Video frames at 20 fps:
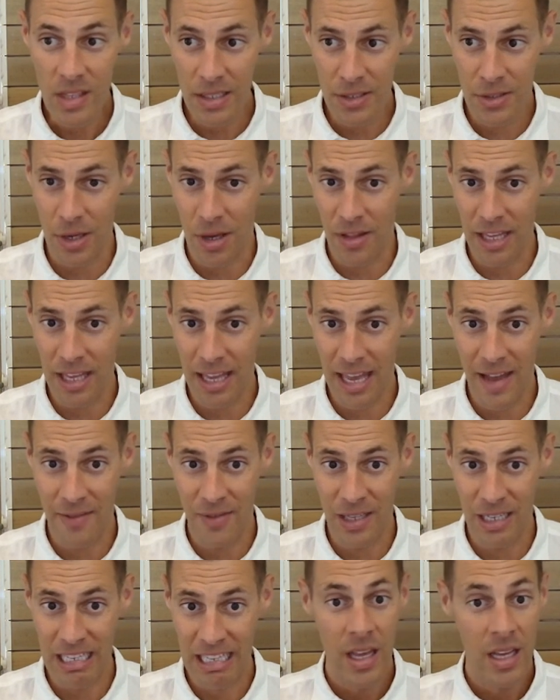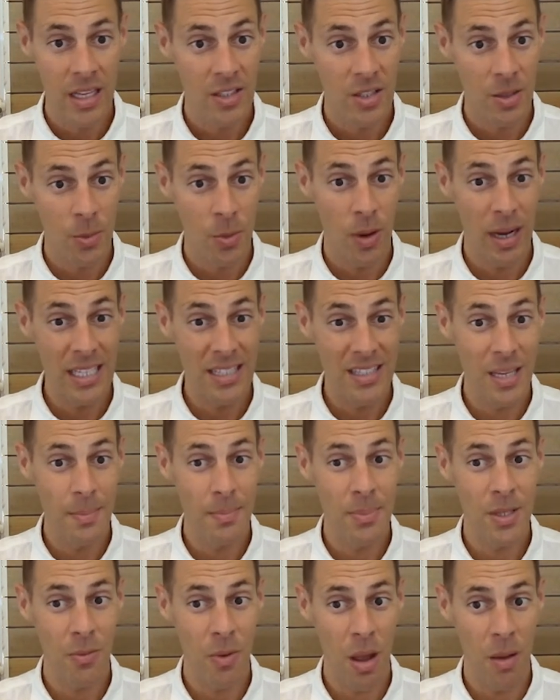So there you have it. Some great
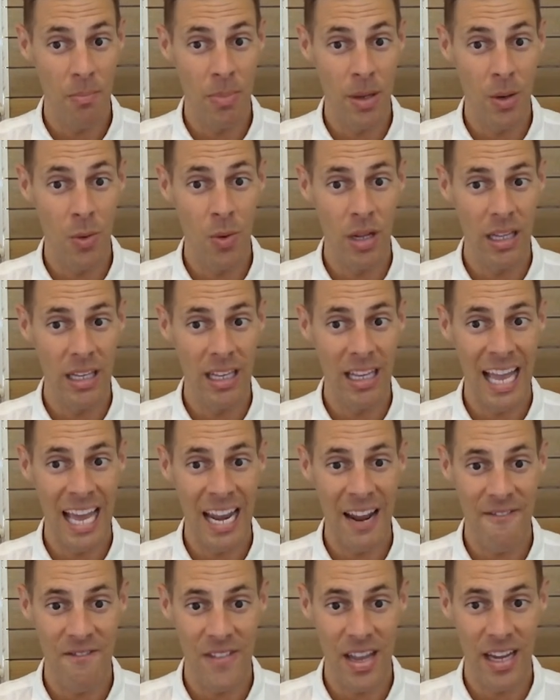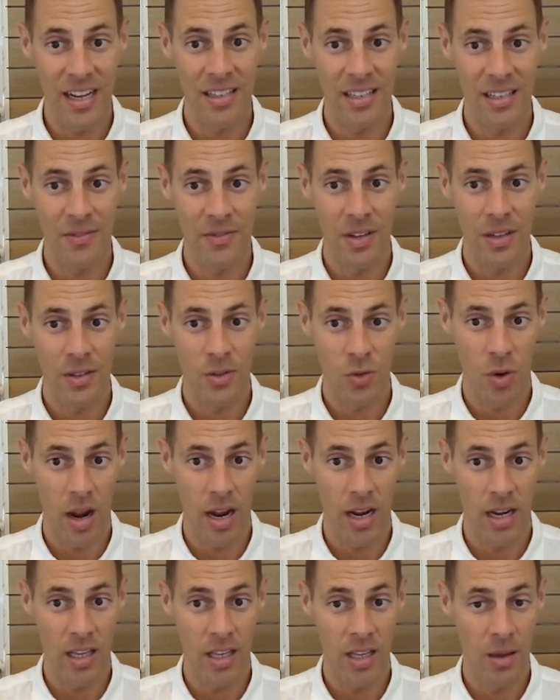tips around building an effective
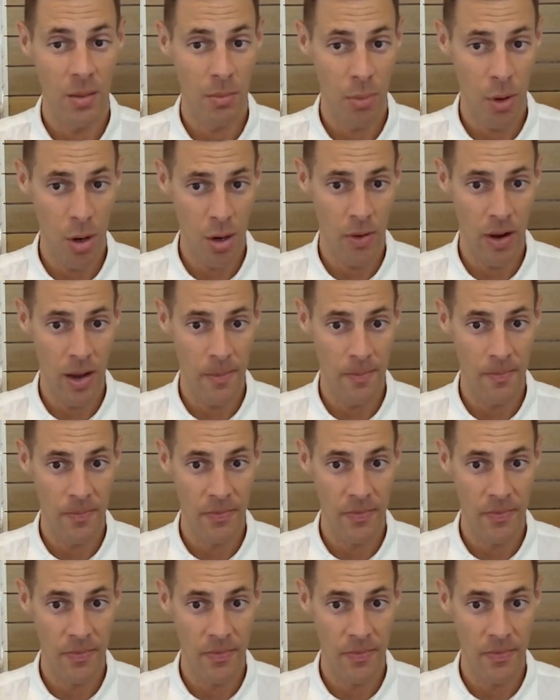training program.